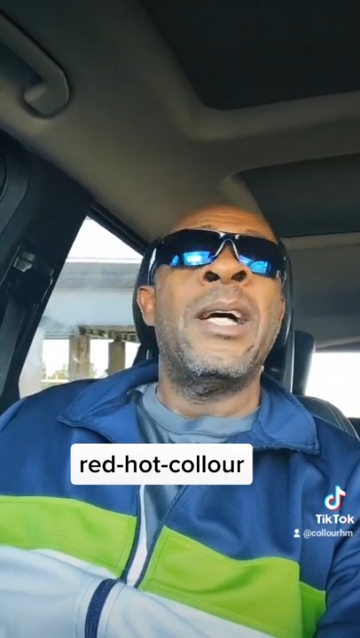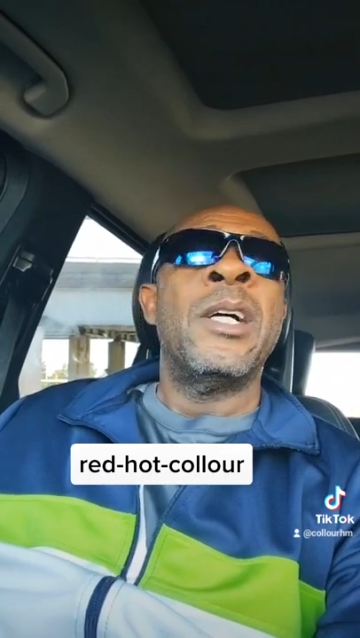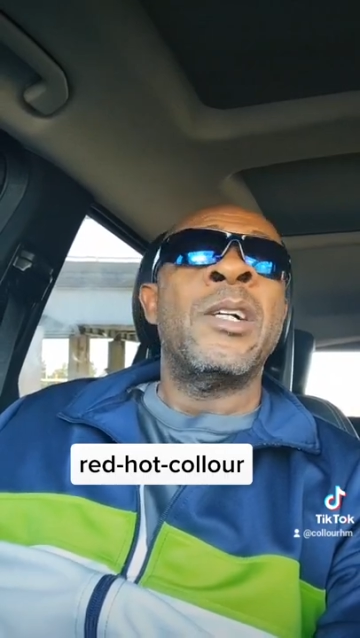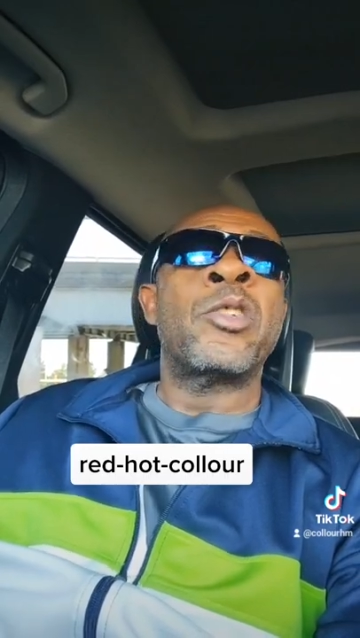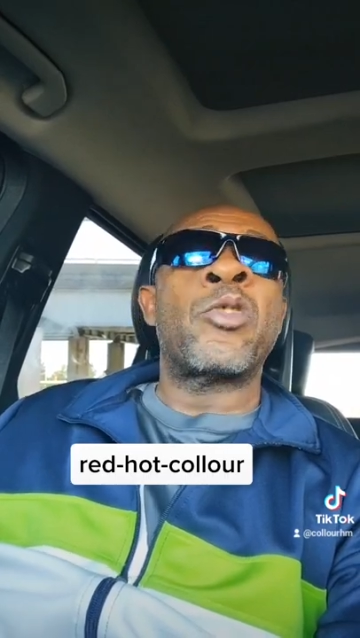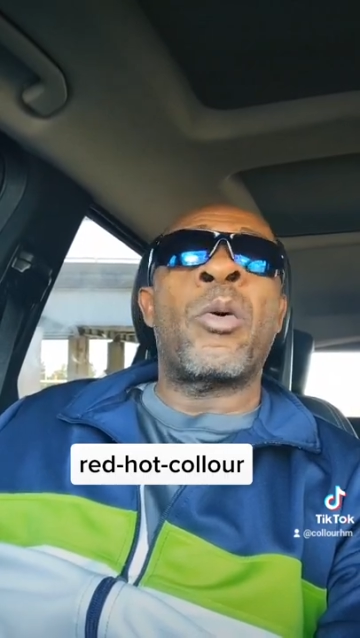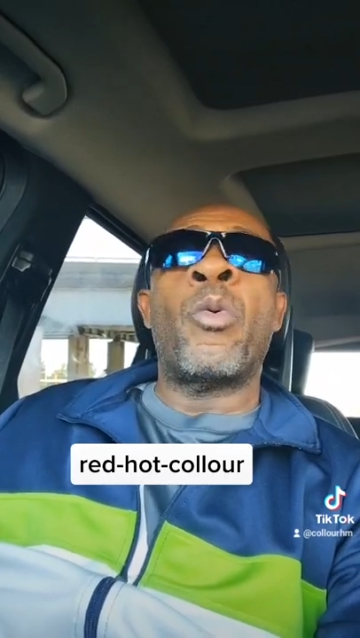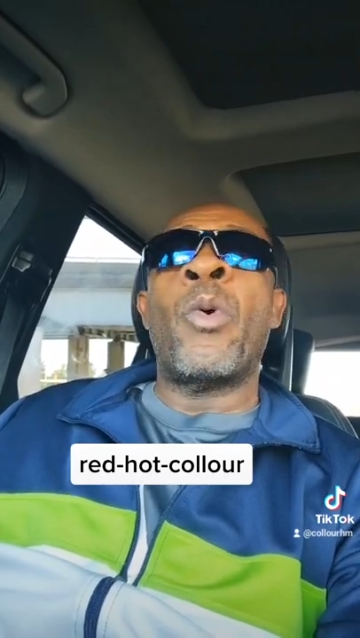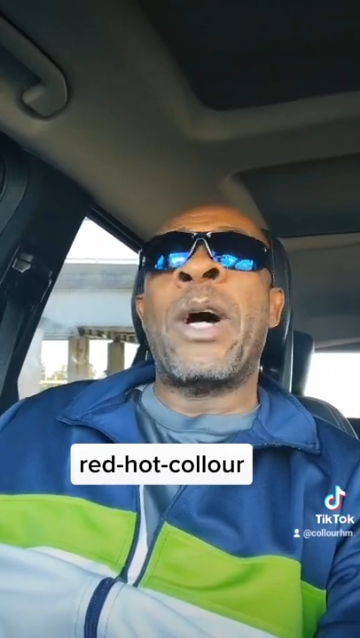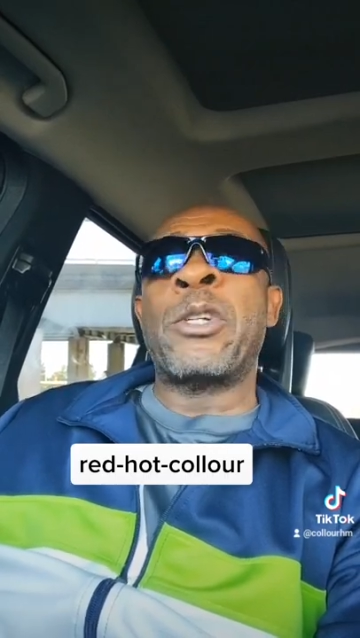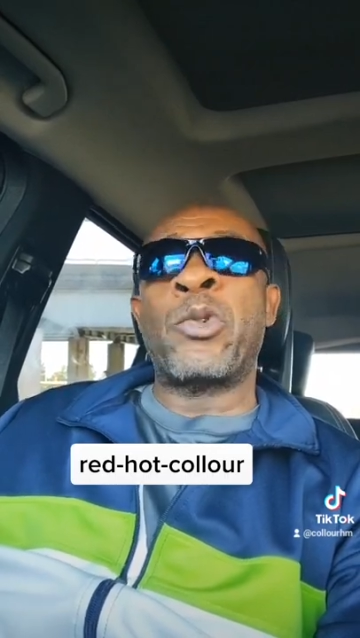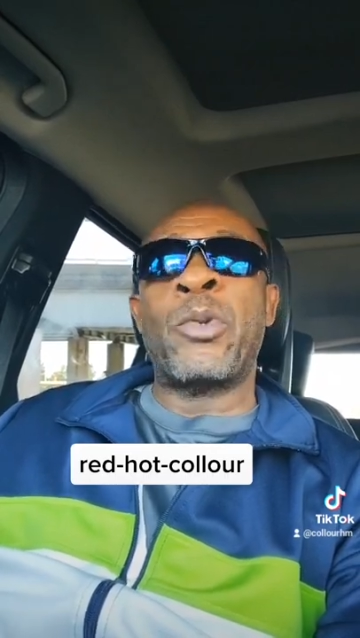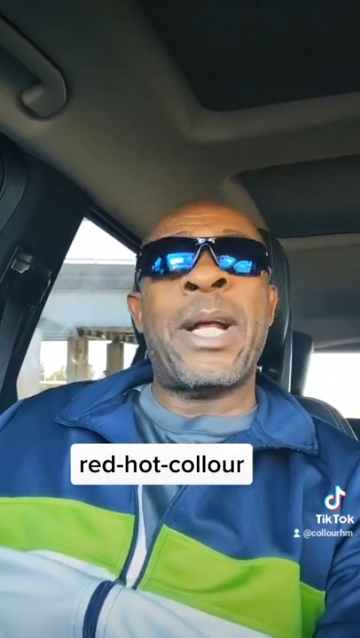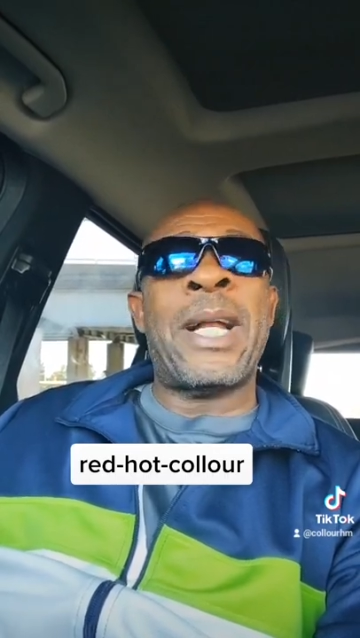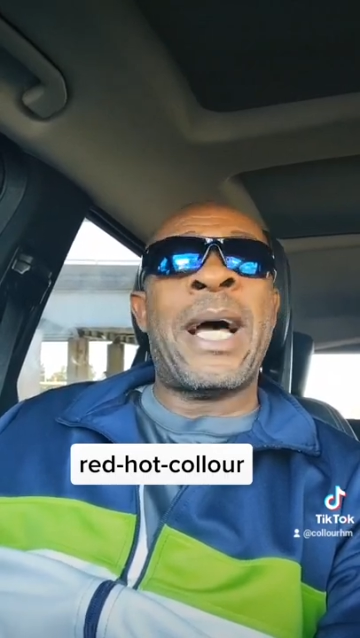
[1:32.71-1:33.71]
some
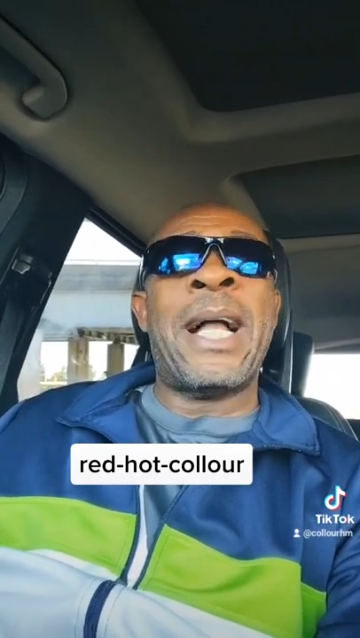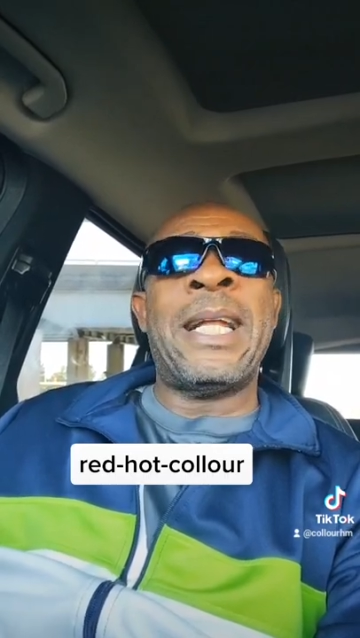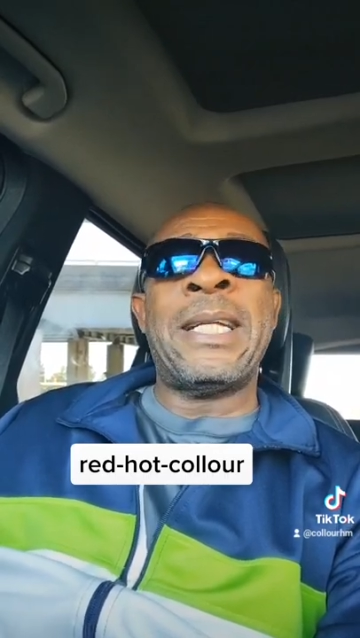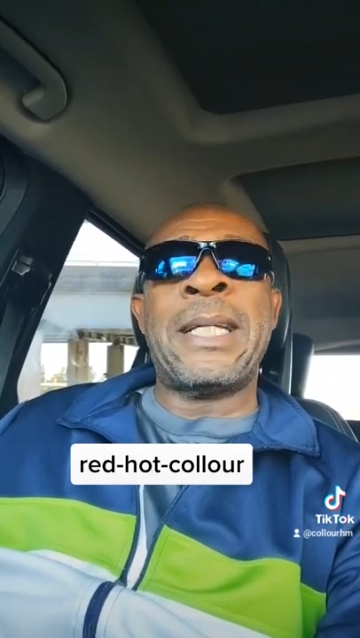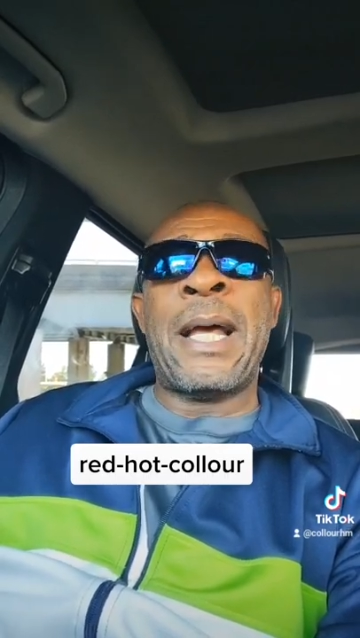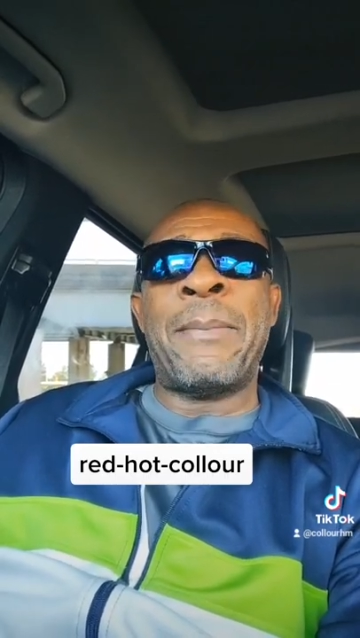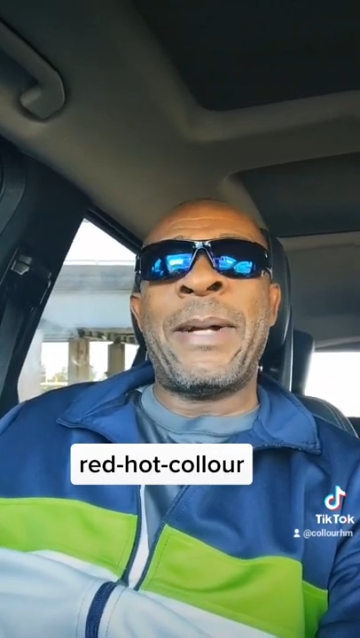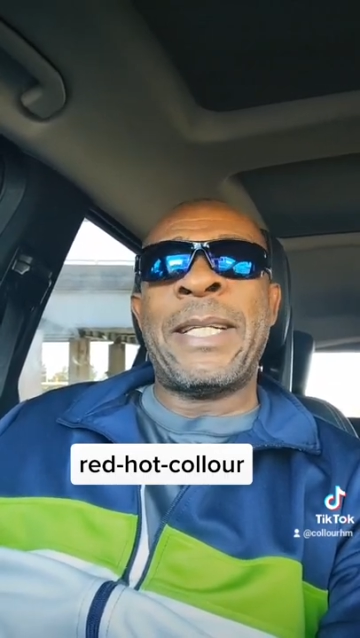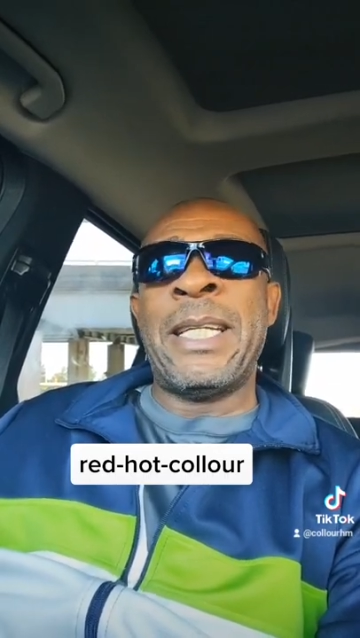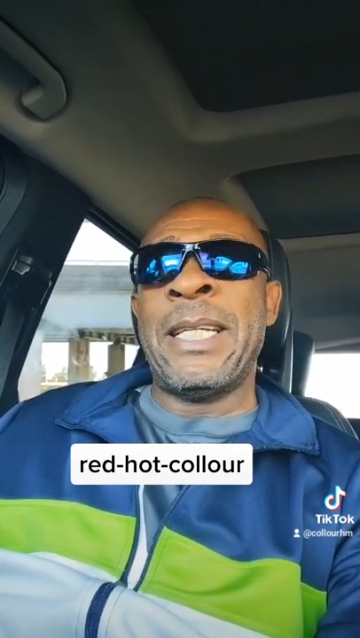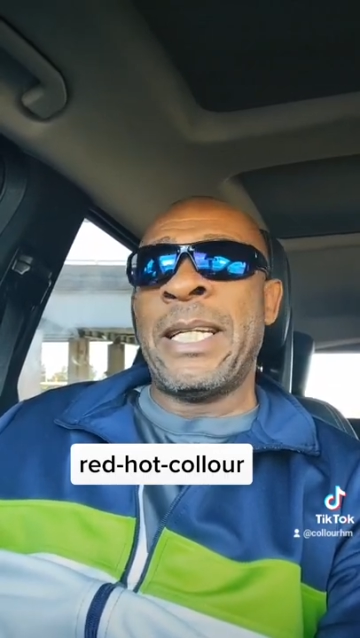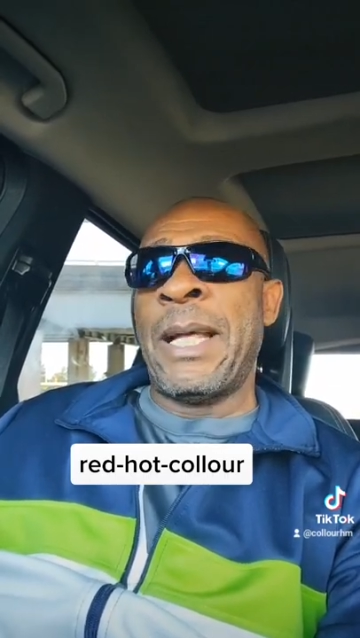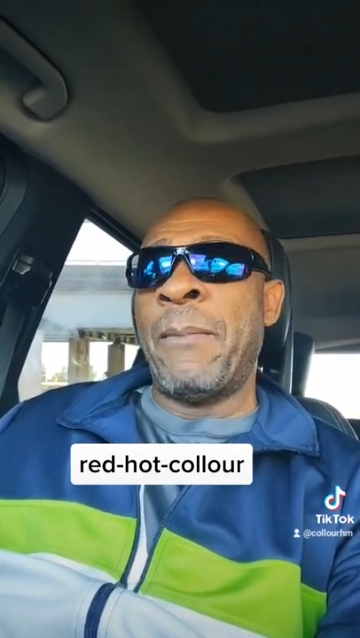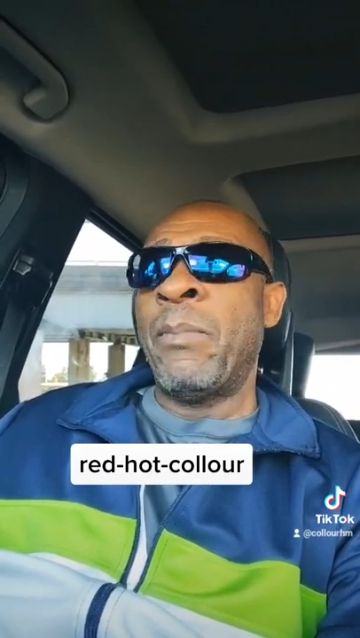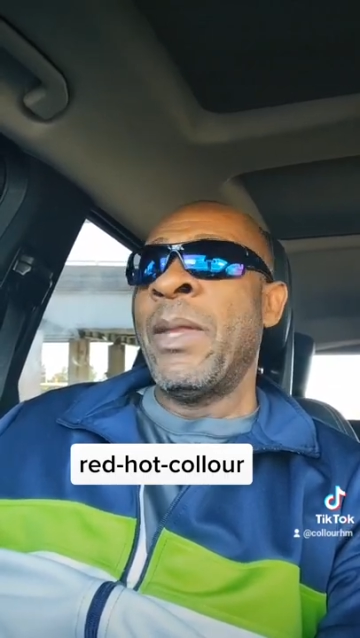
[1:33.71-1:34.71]
wash and all that type of
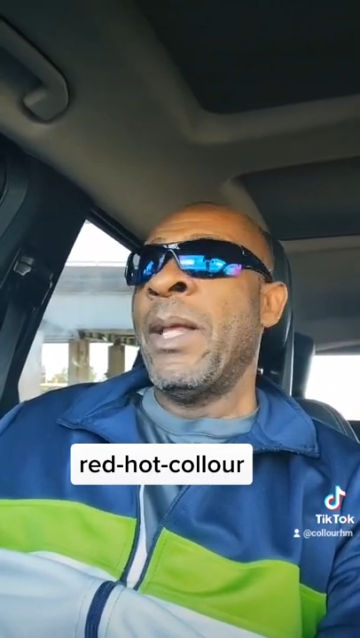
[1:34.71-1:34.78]
thing.